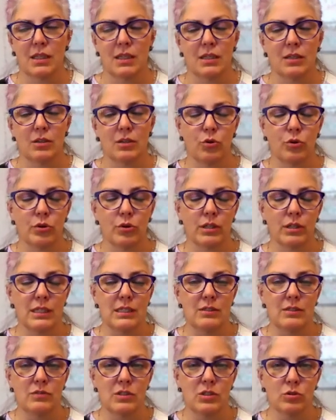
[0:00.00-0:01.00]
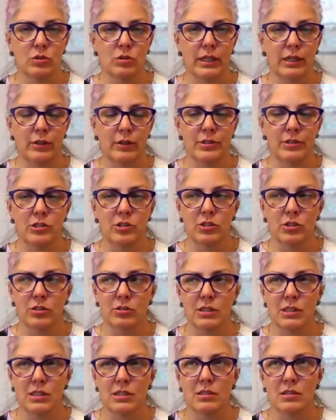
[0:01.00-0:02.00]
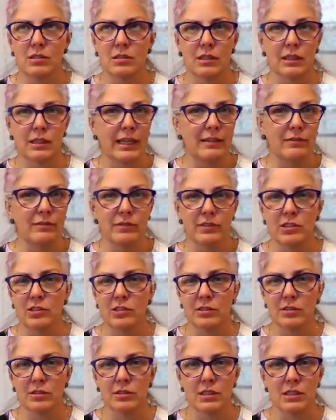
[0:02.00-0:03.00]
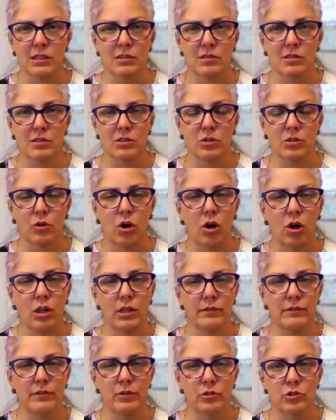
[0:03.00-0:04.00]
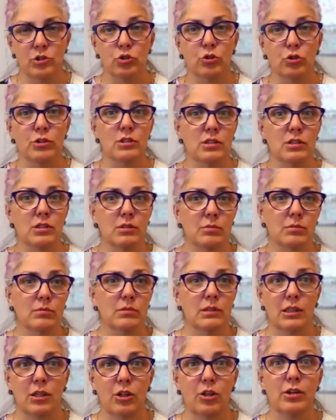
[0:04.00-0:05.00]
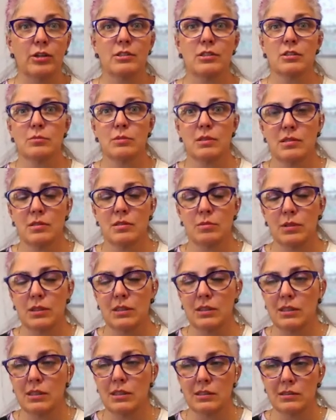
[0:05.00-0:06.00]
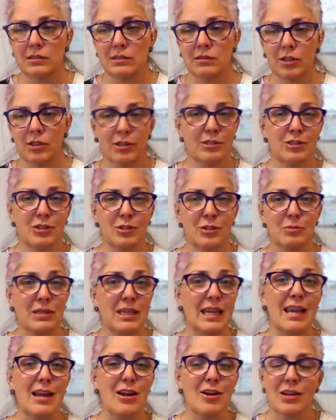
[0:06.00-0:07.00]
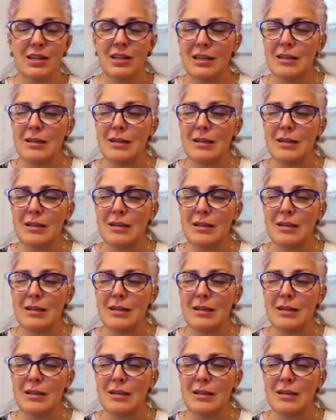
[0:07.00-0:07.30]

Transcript: or individual health insurance, life insurance, all of those short-term and long-term disability and long-term care.